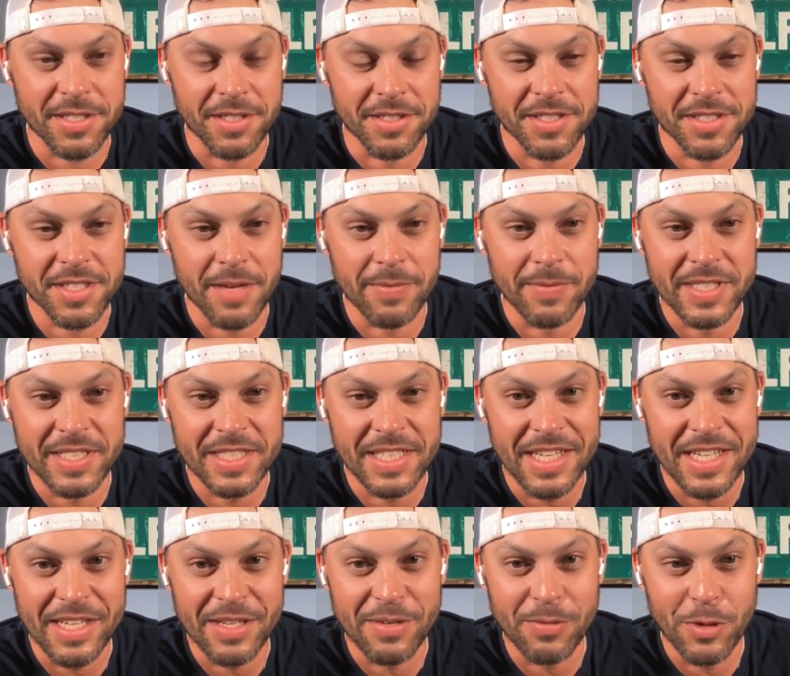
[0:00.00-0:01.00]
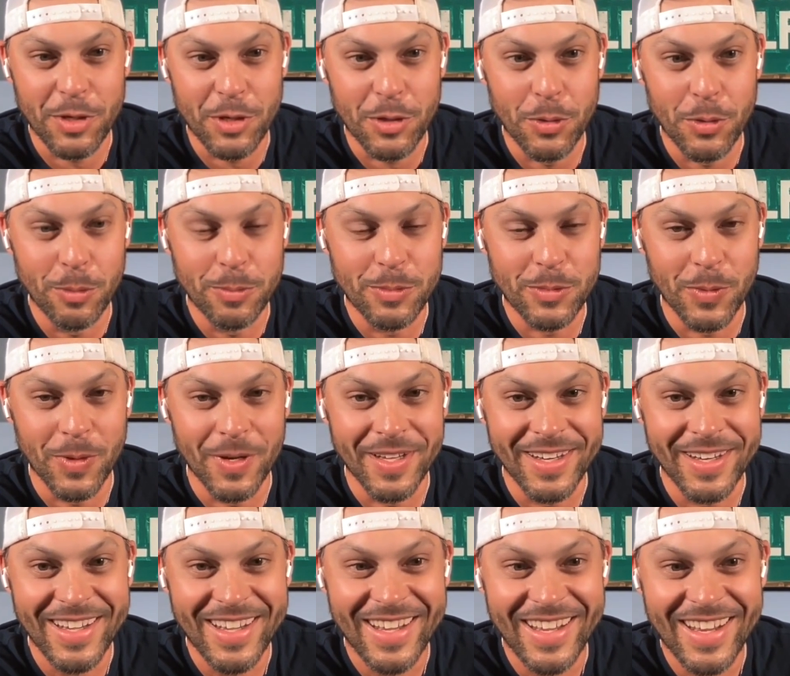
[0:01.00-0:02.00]
on 17 when you hooped
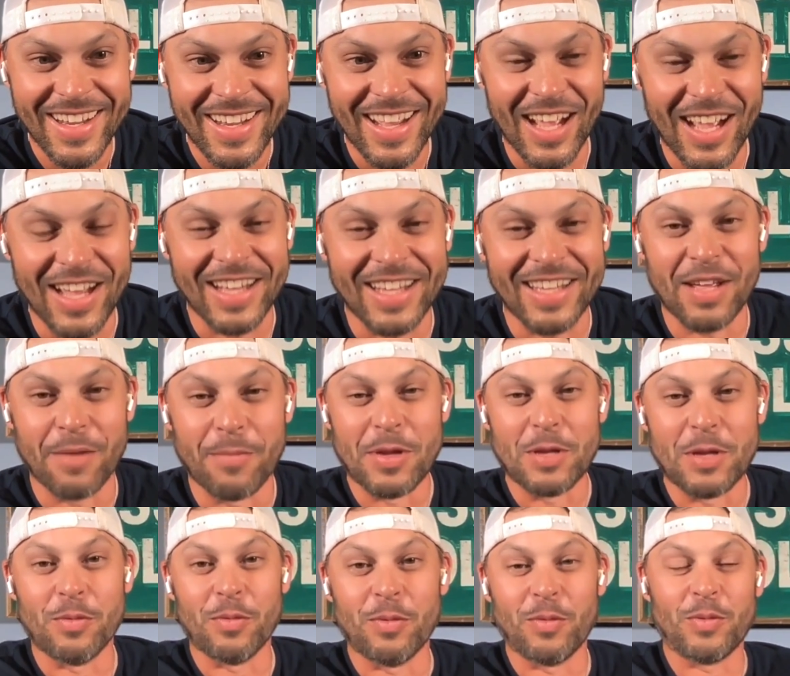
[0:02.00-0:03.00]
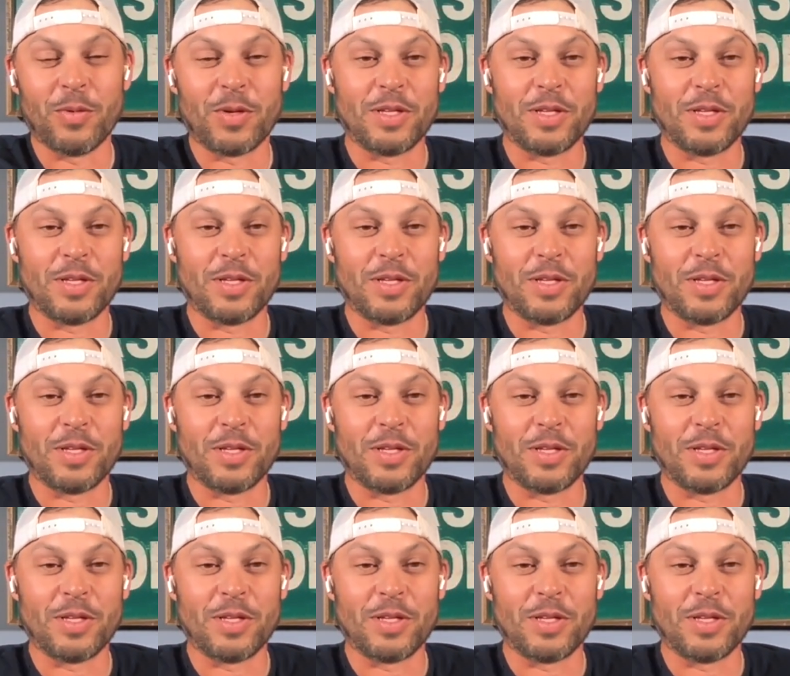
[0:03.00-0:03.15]
one. I I mean